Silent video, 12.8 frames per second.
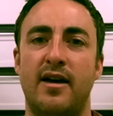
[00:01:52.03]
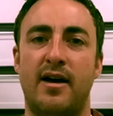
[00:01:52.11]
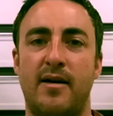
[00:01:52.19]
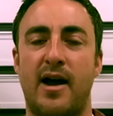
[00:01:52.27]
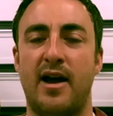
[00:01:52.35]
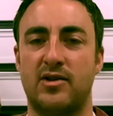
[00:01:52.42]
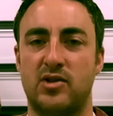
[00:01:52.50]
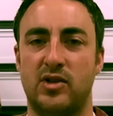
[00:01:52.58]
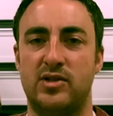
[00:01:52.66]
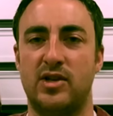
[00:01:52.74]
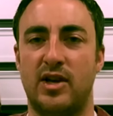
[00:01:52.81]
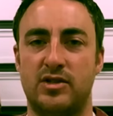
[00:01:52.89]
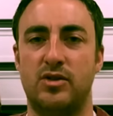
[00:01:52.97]
Uh, I actually
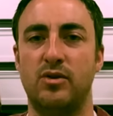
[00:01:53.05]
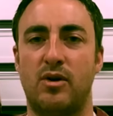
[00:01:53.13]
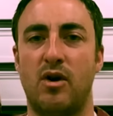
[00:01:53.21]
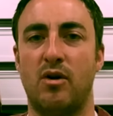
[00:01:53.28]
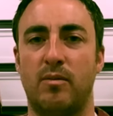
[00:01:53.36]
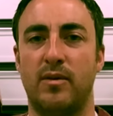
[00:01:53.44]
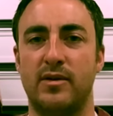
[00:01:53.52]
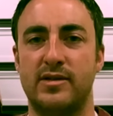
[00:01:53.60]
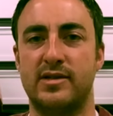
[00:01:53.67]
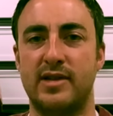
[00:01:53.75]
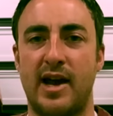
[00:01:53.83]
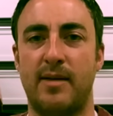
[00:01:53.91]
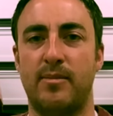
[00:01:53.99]
saw two Cobras
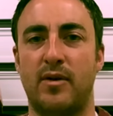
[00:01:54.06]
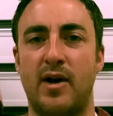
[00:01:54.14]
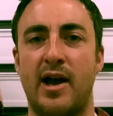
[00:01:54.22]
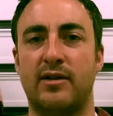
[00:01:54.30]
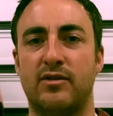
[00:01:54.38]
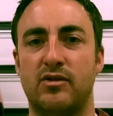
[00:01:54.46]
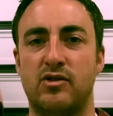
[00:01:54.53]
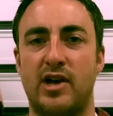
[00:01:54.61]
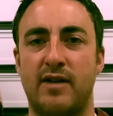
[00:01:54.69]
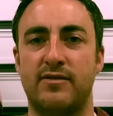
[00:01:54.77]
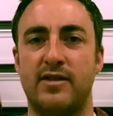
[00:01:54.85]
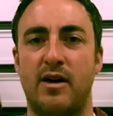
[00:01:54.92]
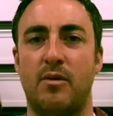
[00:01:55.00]
snap their axle
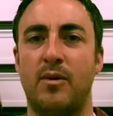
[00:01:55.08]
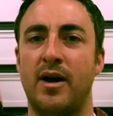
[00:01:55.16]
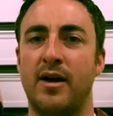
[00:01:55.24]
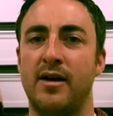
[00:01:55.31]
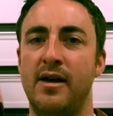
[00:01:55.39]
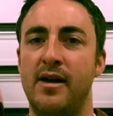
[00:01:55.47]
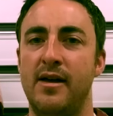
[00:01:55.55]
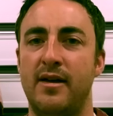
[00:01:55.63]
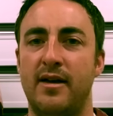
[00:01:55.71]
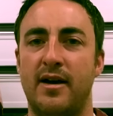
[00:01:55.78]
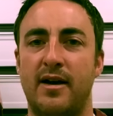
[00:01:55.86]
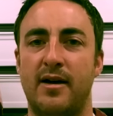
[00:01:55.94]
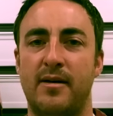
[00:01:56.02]
shafts that way.
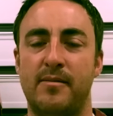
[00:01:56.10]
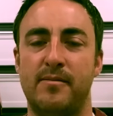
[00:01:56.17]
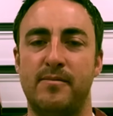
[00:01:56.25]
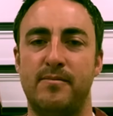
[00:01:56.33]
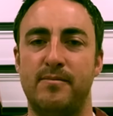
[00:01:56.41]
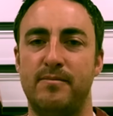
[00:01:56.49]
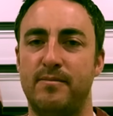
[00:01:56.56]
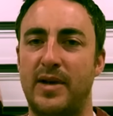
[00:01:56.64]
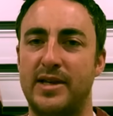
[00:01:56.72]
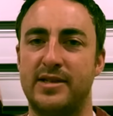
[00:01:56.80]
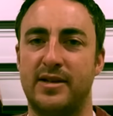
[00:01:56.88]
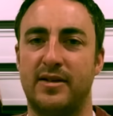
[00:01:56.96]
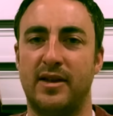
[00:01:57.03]
Um,
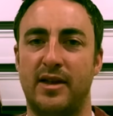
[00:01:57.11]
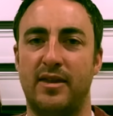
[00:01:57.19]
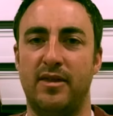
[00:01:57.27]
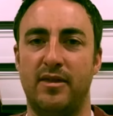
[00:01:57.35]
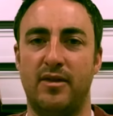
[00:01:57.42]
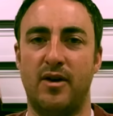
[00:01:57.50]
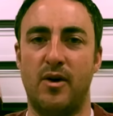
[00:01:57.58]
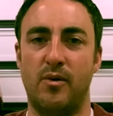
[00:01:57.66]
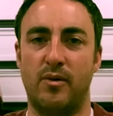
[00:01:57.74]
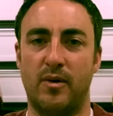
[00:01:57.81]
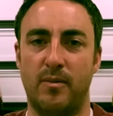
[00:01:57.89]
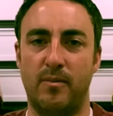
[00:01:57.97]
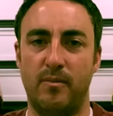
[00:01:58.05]
basically, the
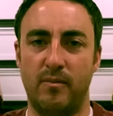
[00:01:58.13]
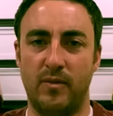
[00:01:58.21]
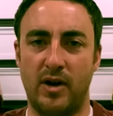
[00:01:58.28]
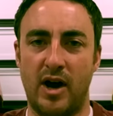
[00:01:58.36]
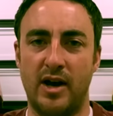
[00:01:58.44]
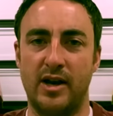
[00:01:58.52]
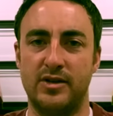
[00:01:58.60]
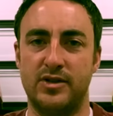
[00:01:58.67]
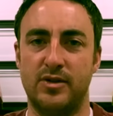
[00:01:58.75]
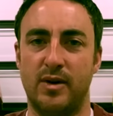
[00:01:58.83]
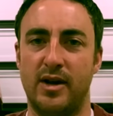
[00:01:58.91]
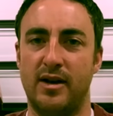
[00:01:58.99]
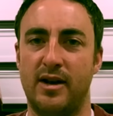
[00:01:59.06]
owner got
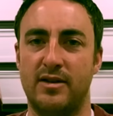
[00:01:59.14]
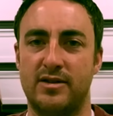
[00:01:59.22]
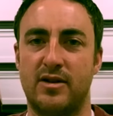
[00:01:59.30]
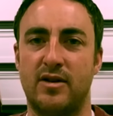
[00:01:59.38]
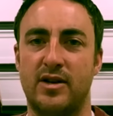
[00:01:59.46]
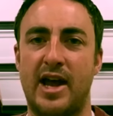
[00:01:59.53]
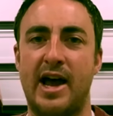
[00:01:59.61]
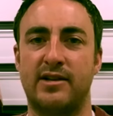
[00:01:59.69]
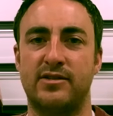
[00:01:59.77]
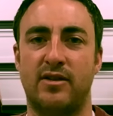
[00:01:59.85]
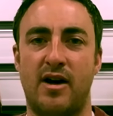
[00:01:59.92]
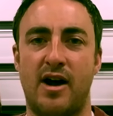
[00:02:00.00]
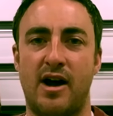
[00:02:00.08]
into it, it started to
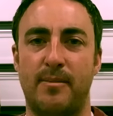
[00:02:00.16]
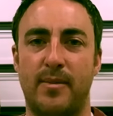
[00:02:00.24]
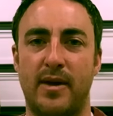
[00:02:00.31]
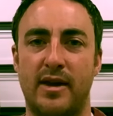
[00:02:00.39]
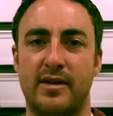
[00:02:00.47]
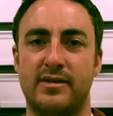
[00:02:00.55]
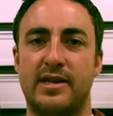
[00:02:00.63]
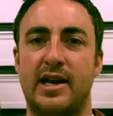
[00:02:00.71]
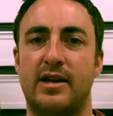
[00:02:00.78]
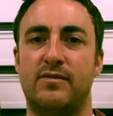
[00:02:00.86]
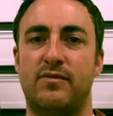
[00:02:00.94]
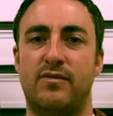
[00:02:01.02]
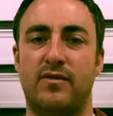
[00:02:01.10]
axle hop, and instead
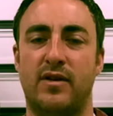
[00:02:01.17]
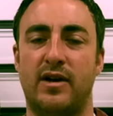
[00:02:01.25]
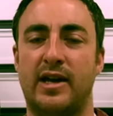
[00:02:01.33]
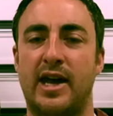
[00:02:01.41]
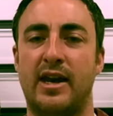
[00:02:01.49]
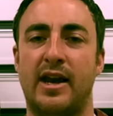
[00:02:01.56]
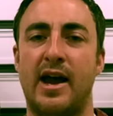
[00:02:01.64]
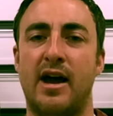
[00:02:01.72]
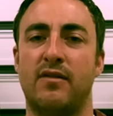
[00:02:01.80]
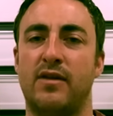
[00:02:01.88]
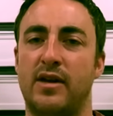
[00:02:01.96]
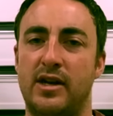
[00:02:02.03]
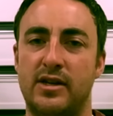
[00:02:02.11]
of uh, getting out
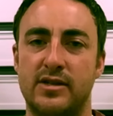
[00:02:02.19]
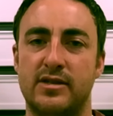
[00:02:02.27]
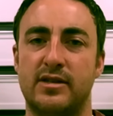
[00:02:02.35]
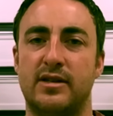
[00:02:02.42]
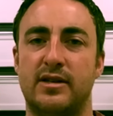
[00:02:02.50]
of it, he just